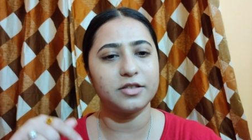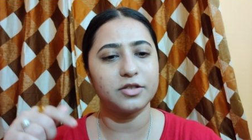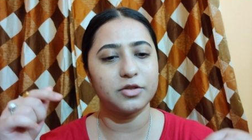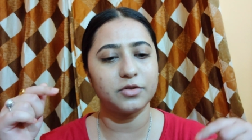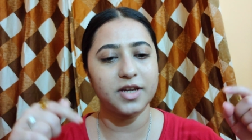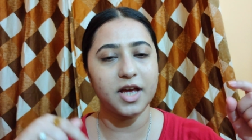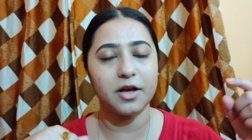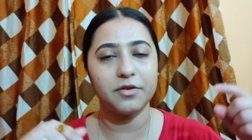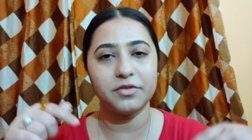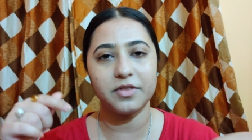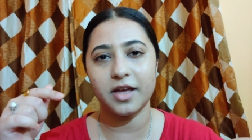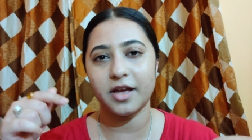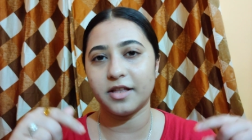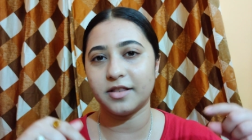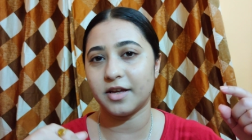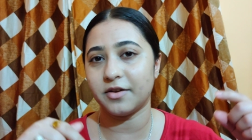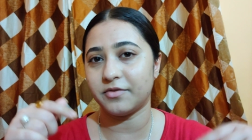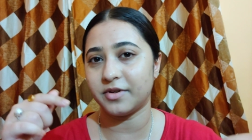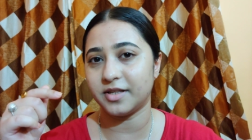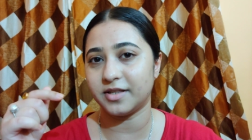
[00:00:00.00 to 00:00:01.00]
so down
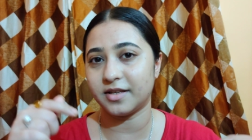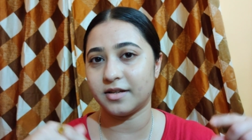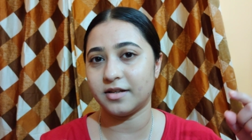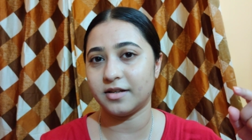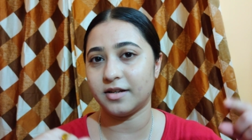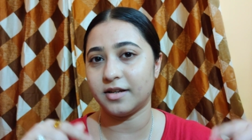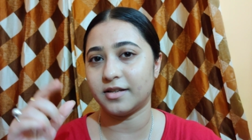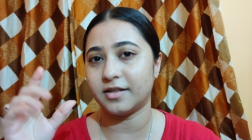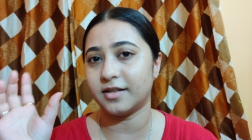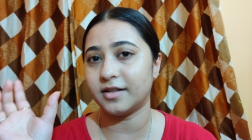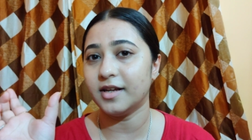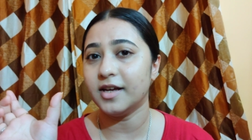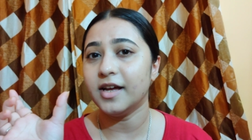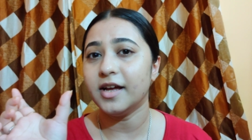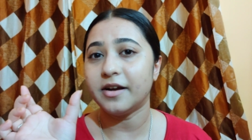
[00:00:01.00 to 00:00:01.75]
there is a little